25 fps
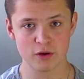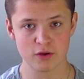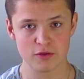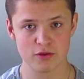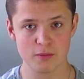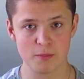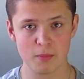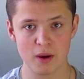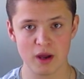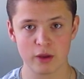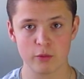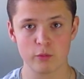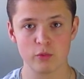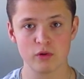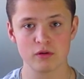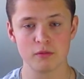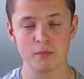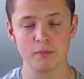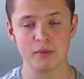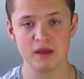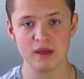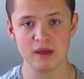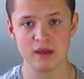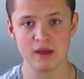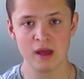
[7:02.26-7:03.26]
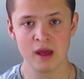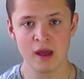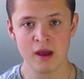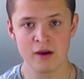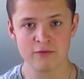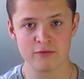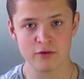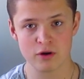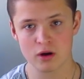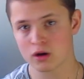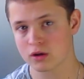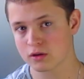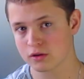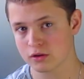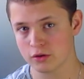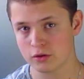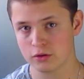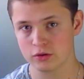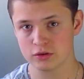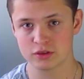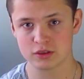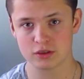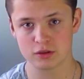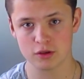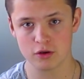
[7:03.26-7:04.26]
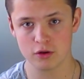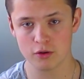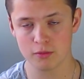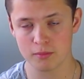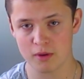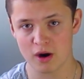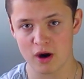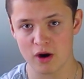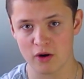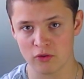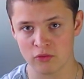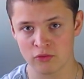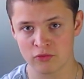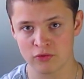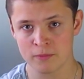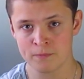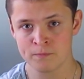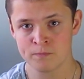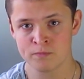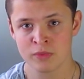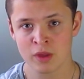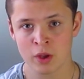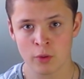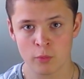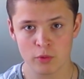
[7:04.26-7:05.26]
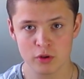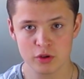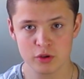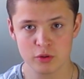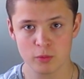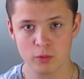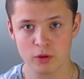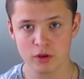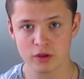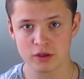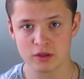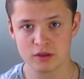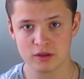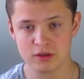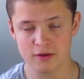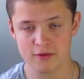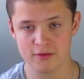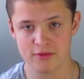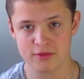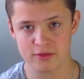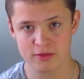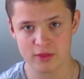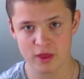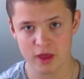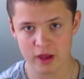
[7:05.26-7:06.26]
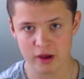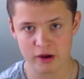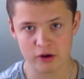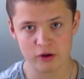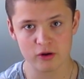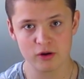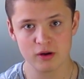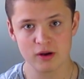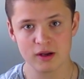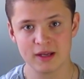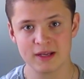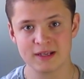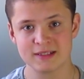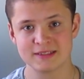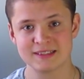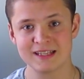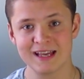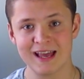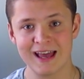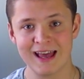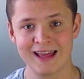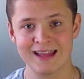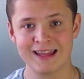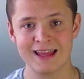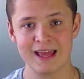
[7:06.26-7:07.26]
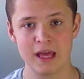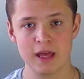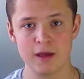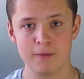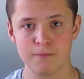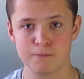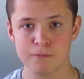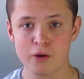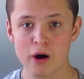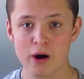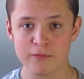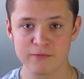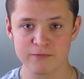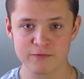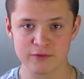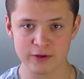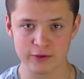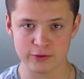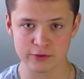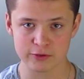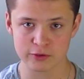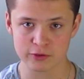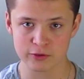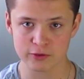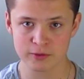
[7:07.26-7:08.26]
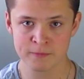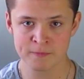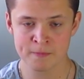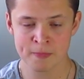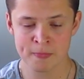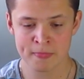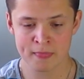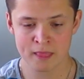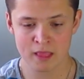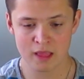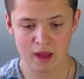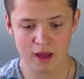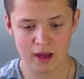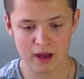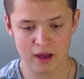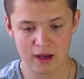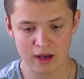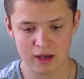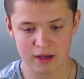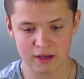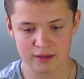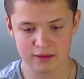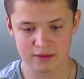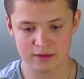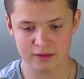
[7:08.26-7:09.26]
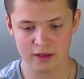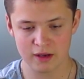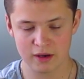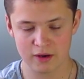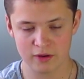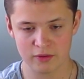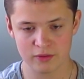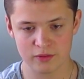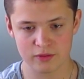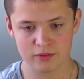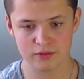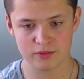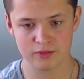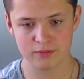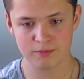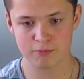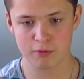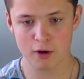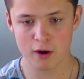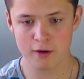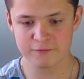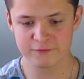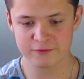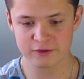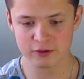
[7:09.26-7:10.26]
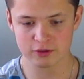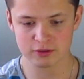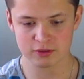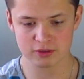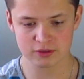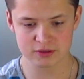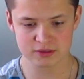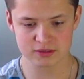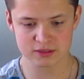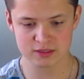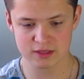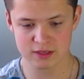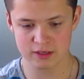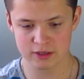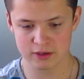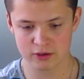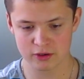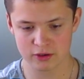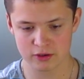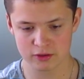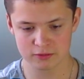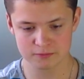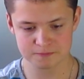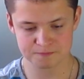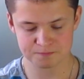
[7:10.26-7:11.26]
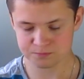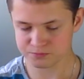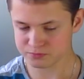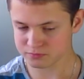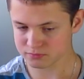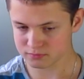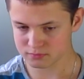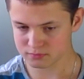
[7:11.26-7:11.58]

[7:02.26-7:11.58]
where the mic will be very close to your mouth. What you want to do there is add a pop filter. Uh, now pop filters they are